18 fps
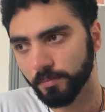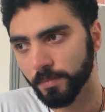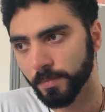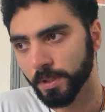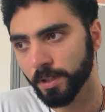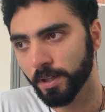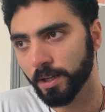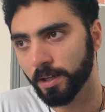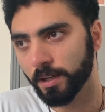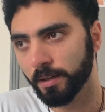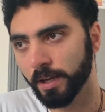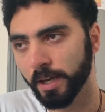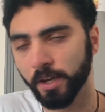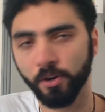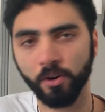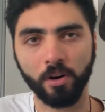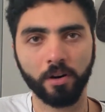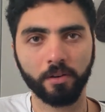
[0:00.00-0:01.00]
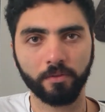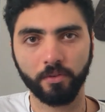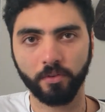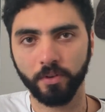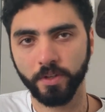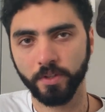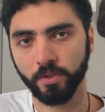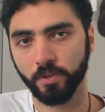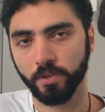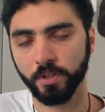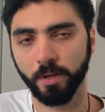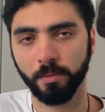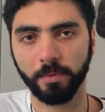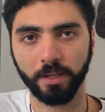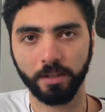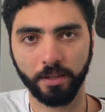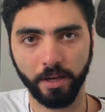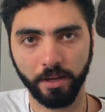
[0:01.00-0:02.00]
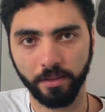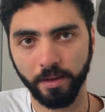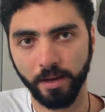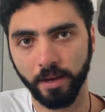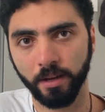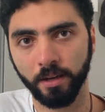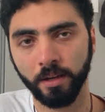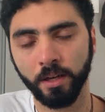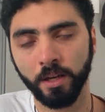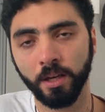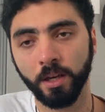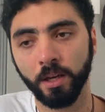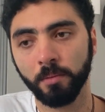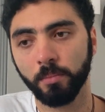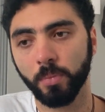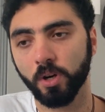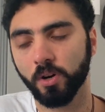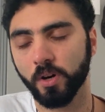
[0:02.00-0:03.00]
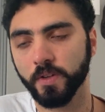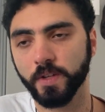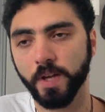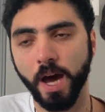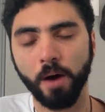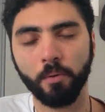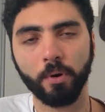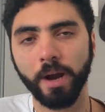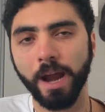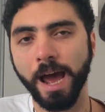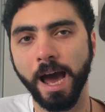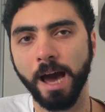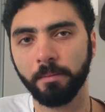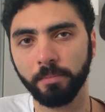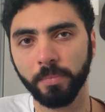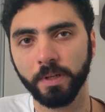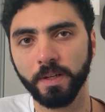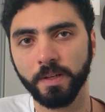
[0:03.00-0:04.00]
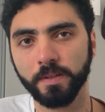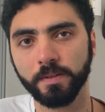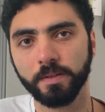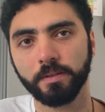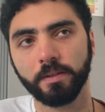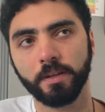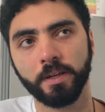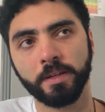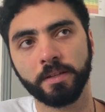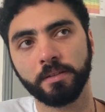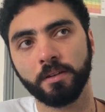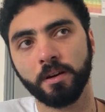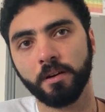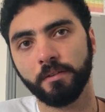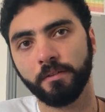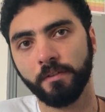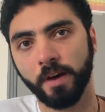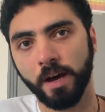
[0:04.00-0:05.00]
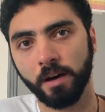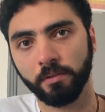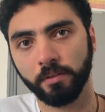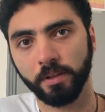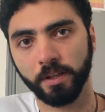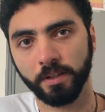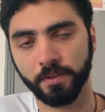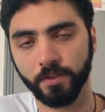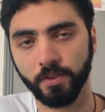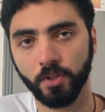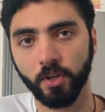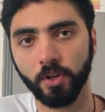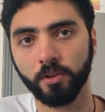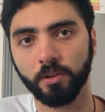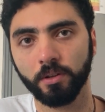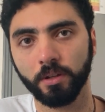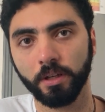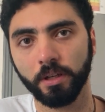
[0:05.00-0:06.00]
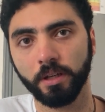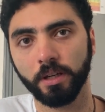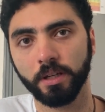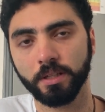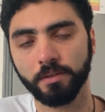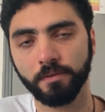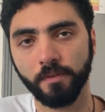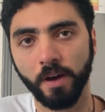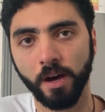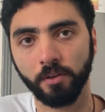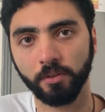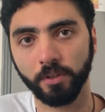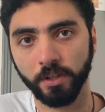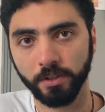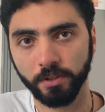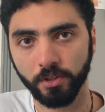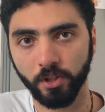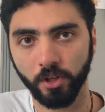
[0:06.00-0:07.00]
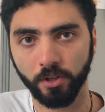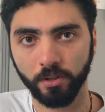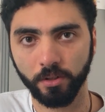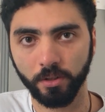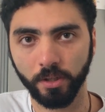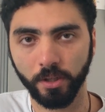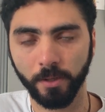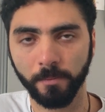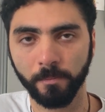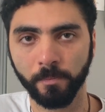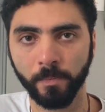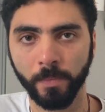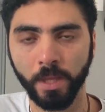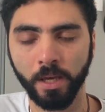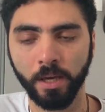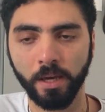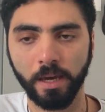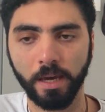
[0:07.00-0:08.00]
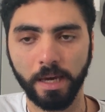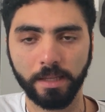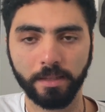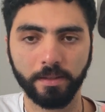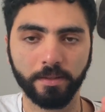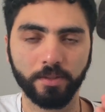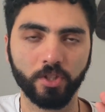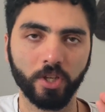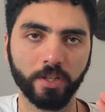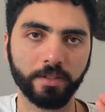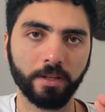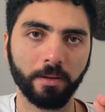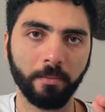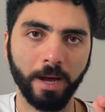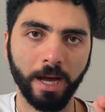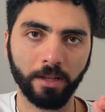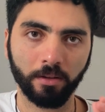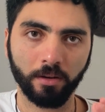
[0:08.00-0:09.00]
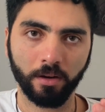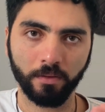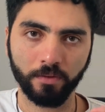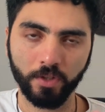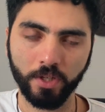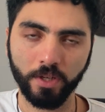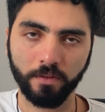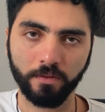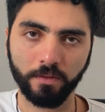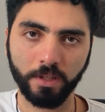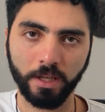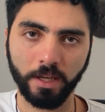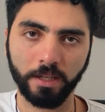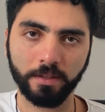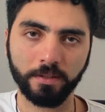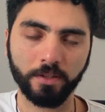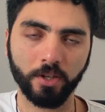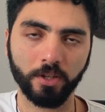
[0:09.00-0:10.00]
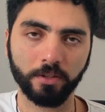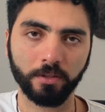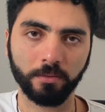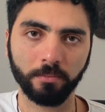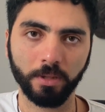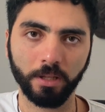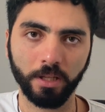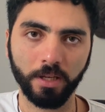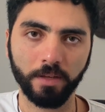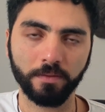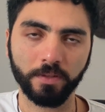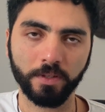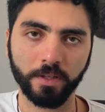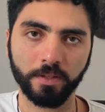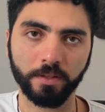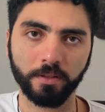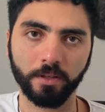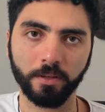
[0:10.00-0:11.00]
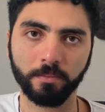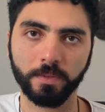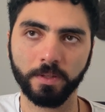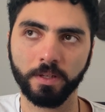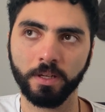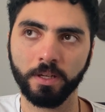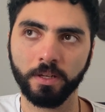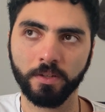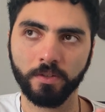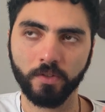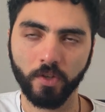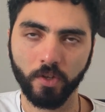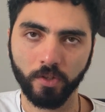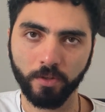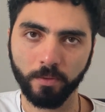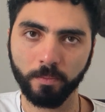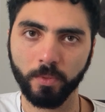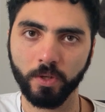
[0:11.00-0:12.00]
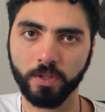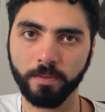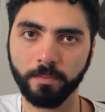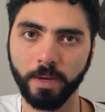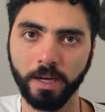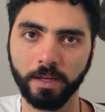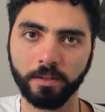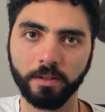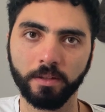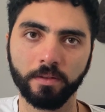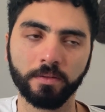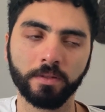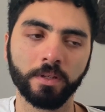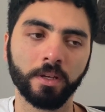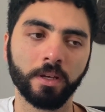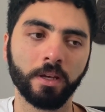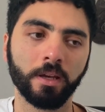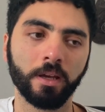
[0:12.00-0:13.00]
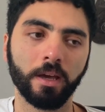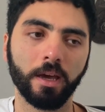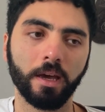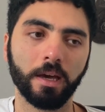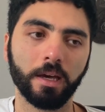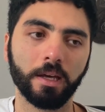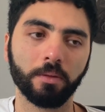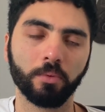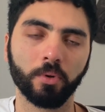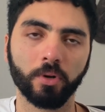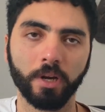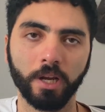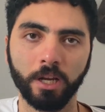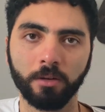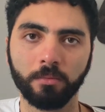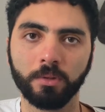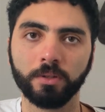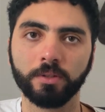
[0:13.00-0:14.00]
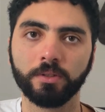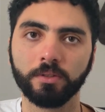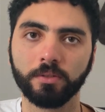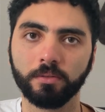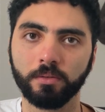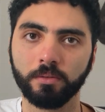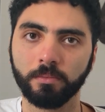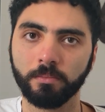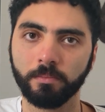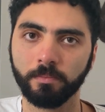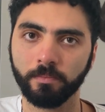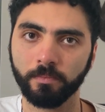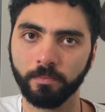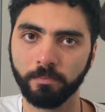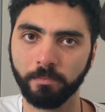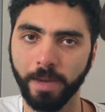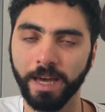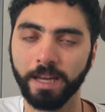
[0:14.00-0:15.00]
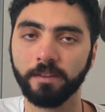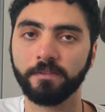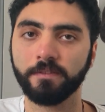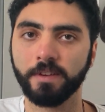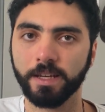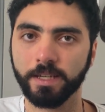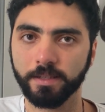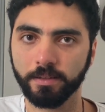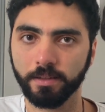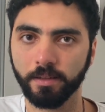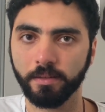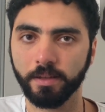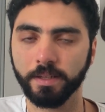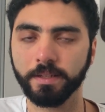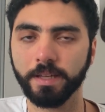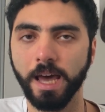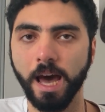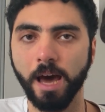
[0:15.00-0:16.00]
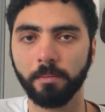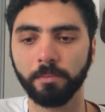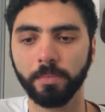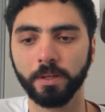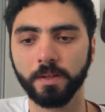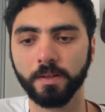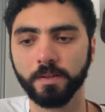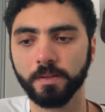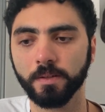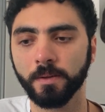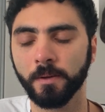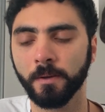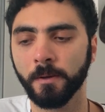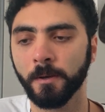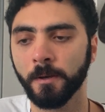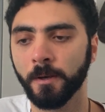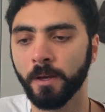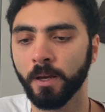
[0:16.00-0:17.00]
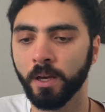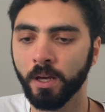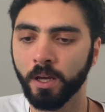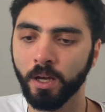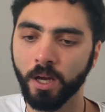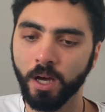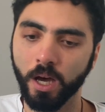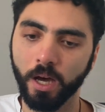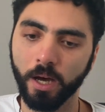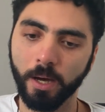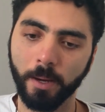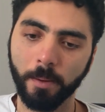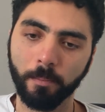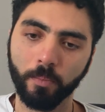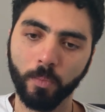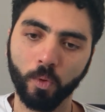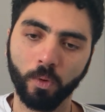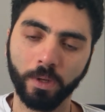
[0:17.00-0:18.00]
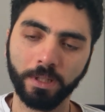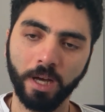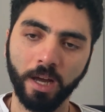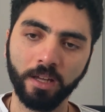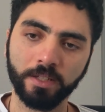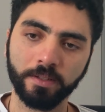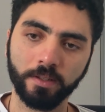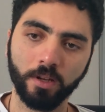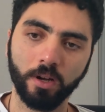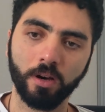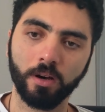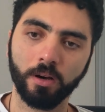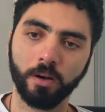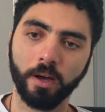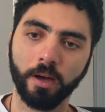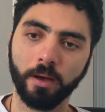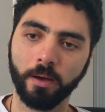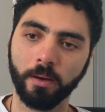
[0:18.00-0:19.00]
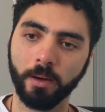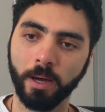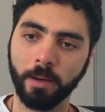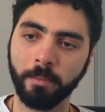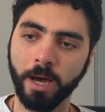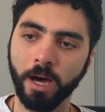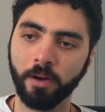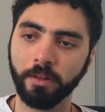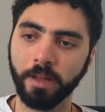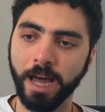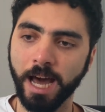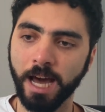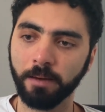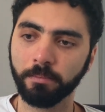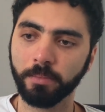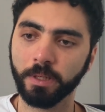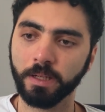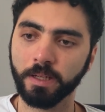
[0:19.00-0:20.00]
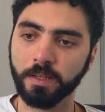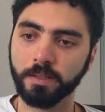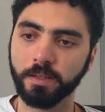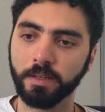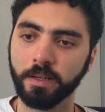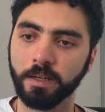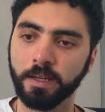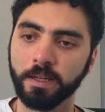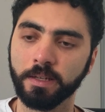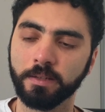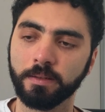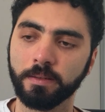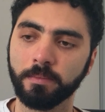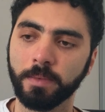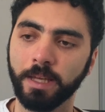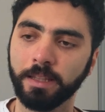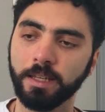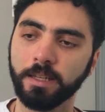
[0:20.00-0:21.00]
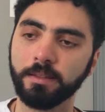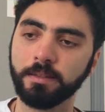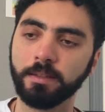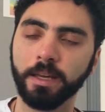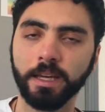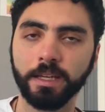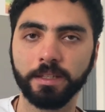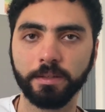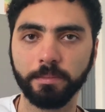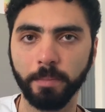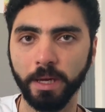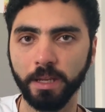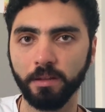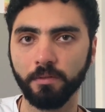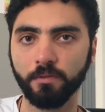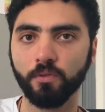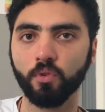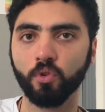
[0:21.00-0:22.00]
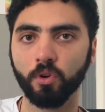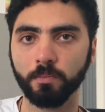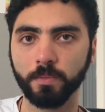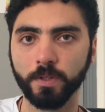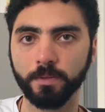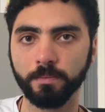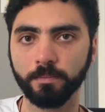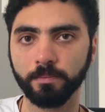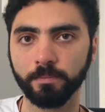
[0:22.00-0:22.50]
a conference or something like that, because our happiness is not found externally, it's found internally. And it's just a matter of shifting certain belief systems, certain perspectives, and we're able to manifest this happiness. What I saw about happiness is that it takes many forms.